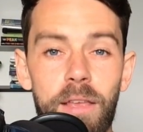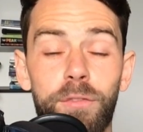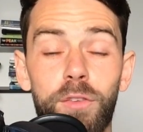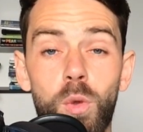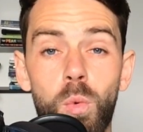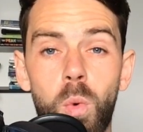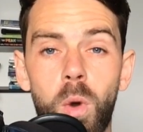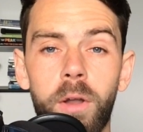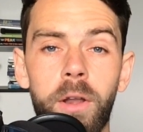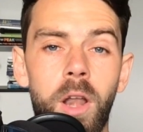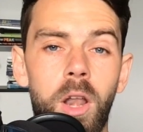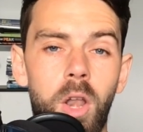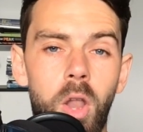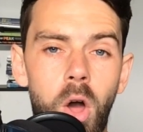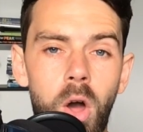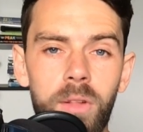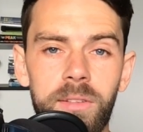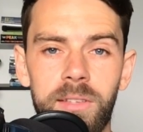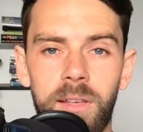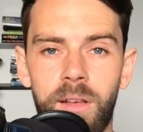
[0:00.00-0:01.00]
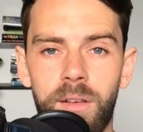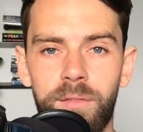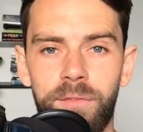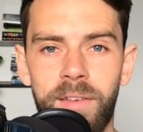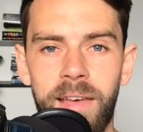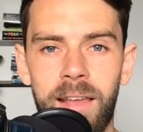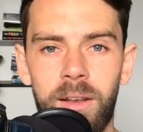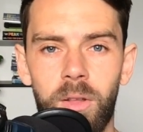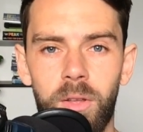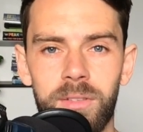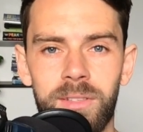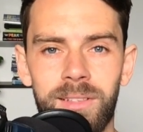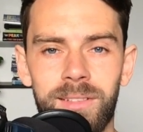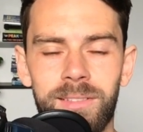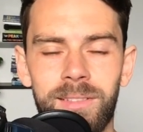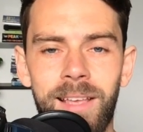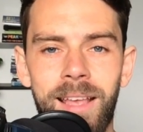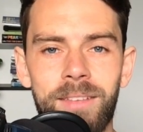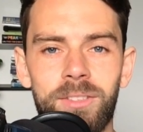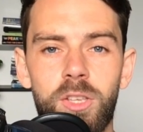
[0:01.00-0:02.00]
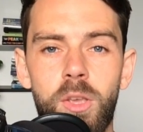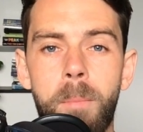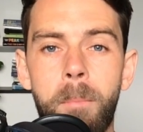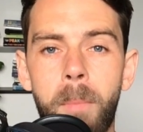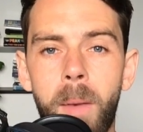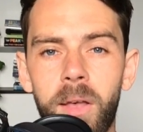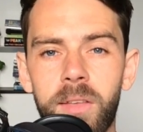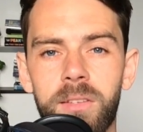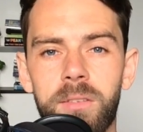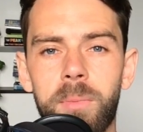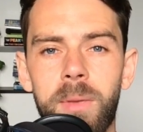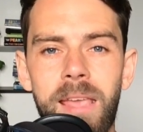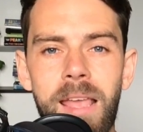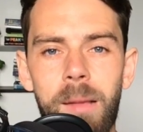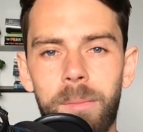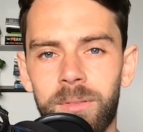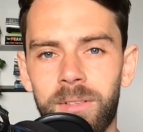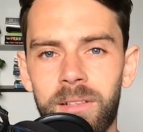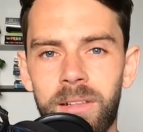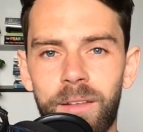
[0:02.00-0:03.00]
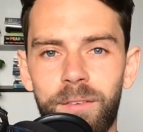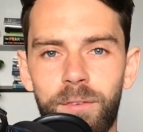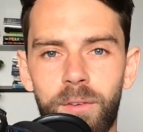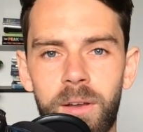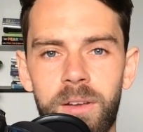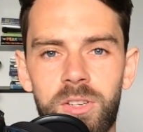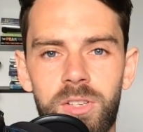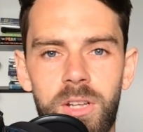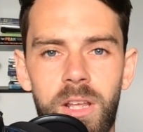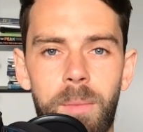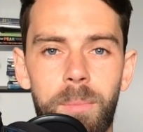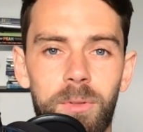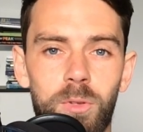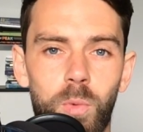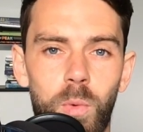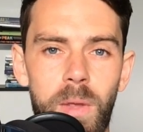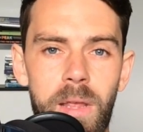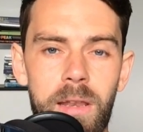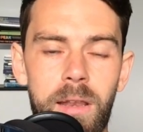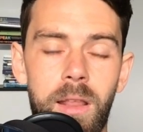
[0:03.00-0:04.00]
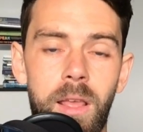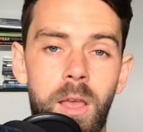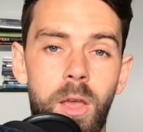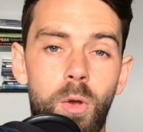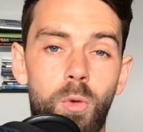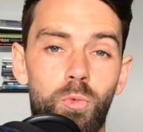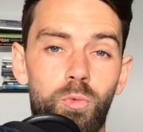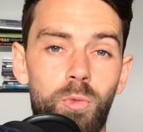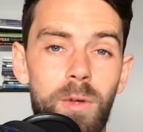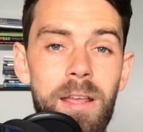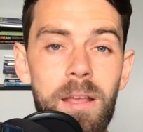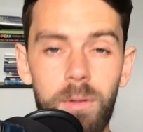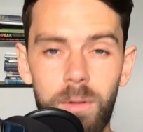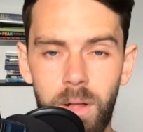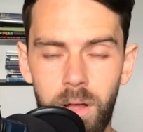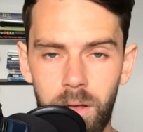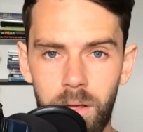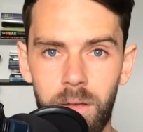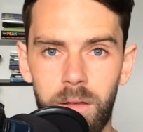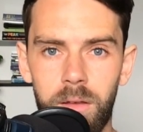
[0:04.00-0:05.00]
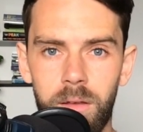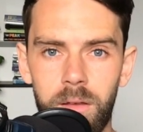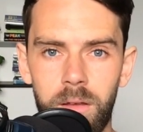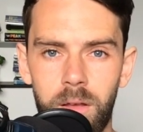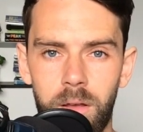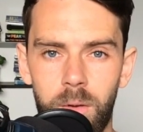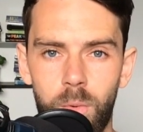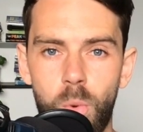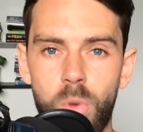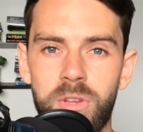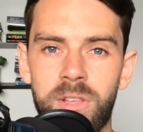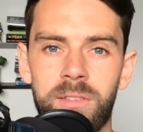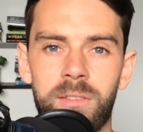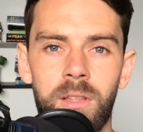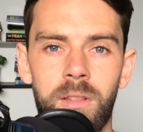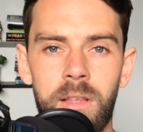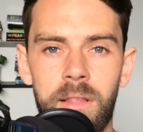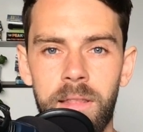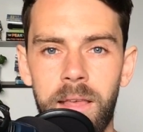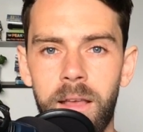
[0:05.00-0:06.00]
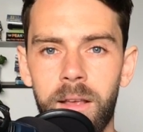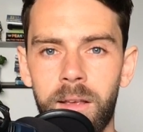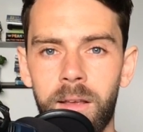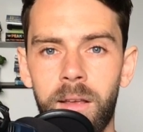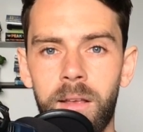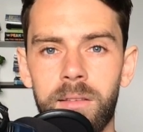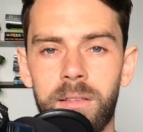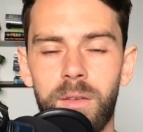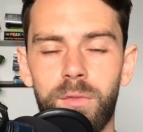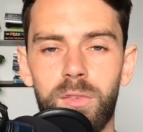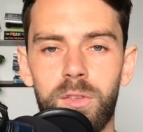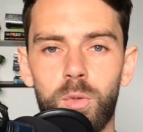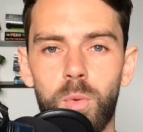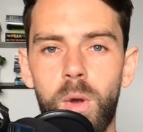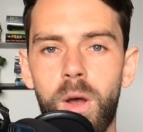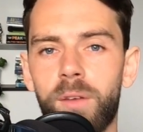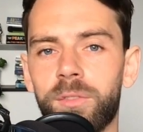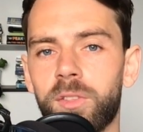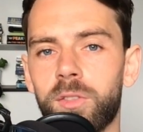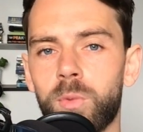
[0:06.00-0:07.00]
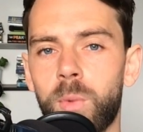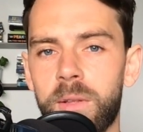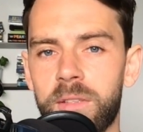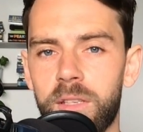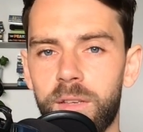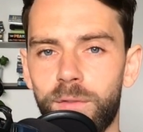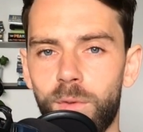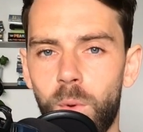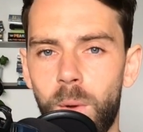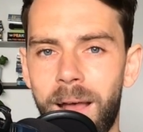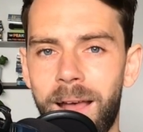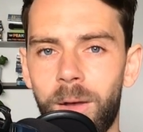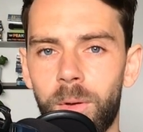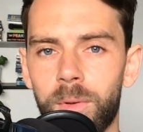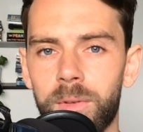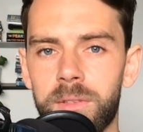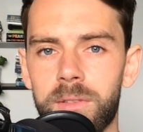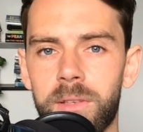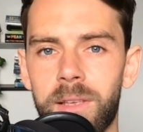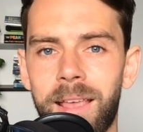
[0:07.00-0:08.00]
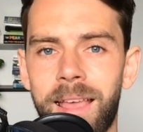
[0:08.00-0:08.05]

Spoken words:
If you want long-term fat loss success, you must be able to differentiate between real hunger, which is something that occurs every 12 to 24 hours,